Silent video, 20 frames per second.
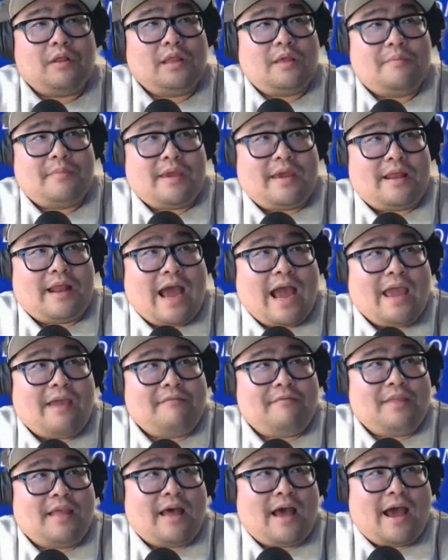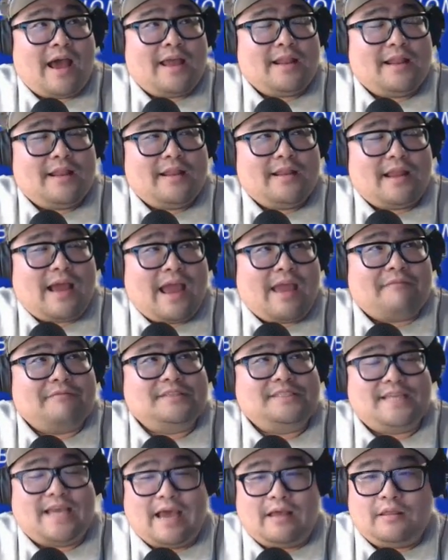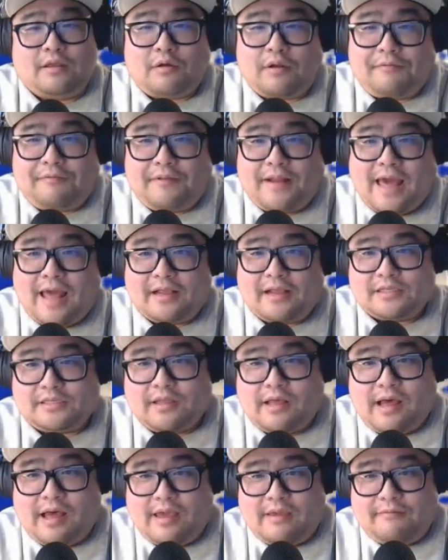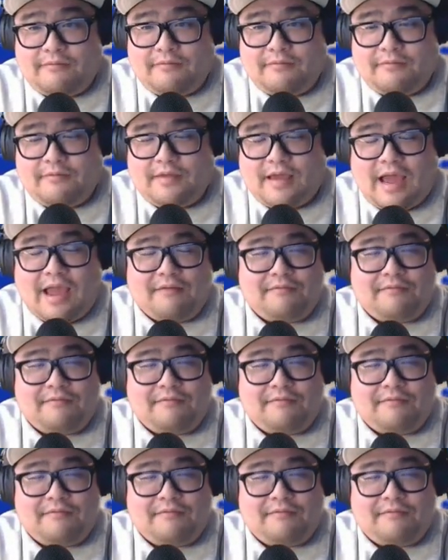admit, I have downloaded Fanatics Live. I have